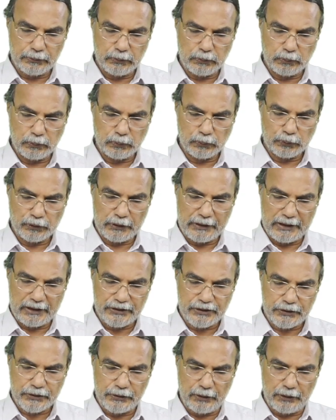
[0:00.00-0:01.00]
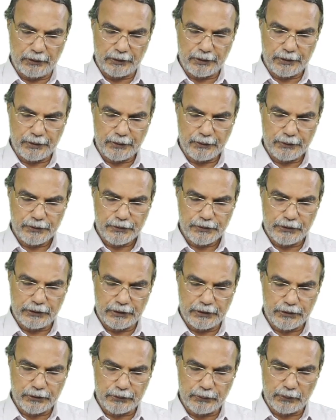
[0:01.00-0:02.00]
CH dot
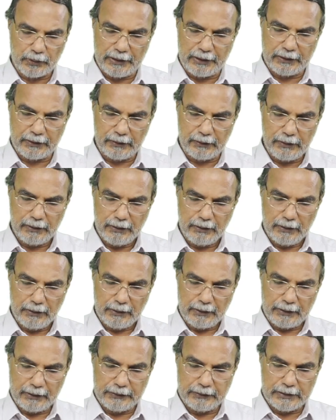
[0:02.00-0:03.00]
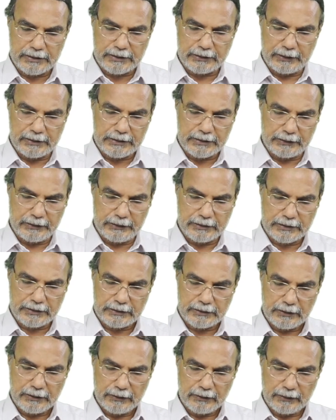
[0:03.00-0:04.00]
CH2 radical, and this case it is
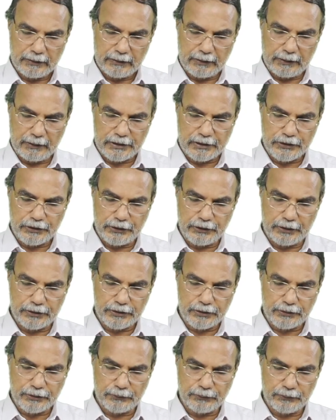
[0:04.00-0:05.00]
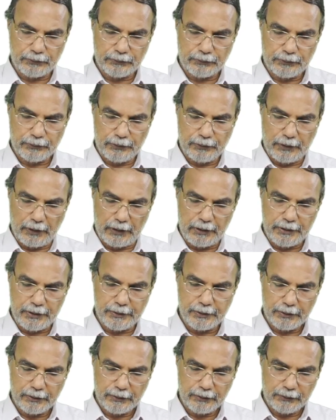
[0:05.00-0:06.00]
RCH2 dot
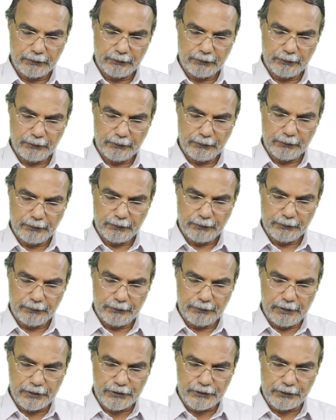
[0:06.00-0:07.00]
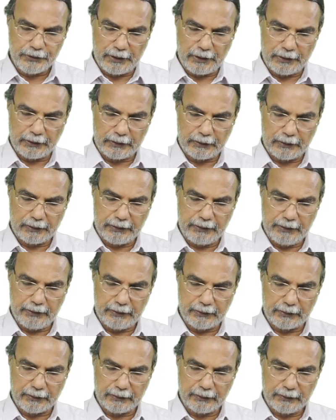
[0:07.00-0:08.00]
this radical
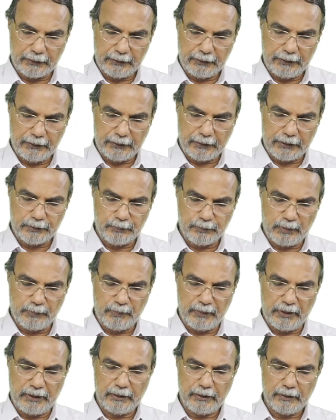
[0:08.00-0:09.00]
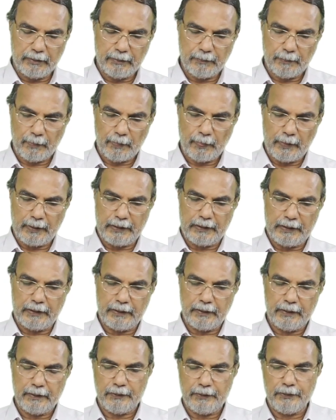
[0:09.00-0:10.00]
here it may be a
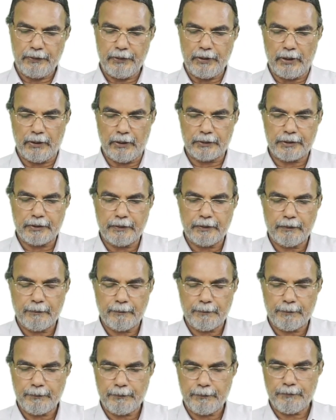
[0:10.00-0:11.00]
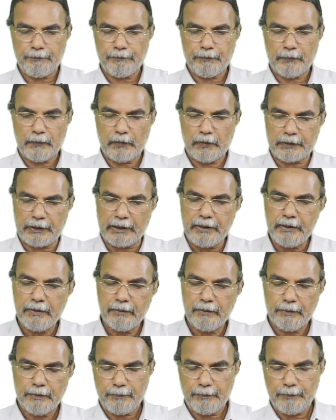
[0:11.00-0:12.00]
dot. Okay,
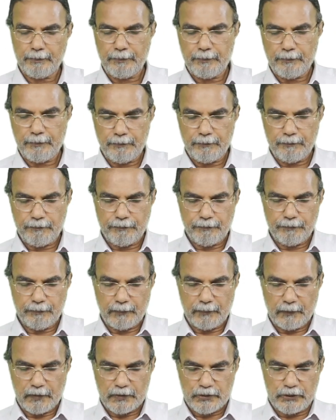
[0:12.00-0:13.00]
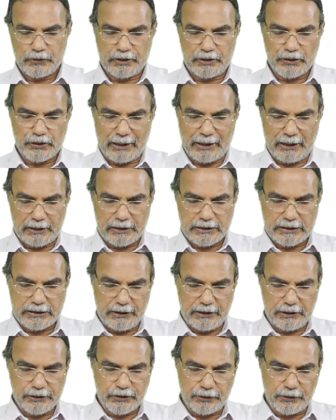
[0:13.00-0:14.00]
so it is
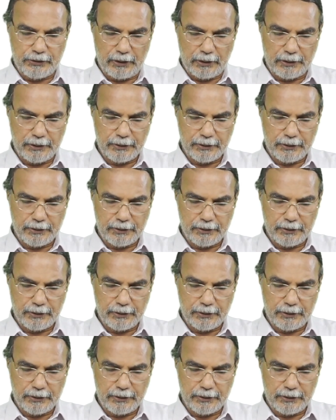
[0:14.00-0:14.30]
RCH dot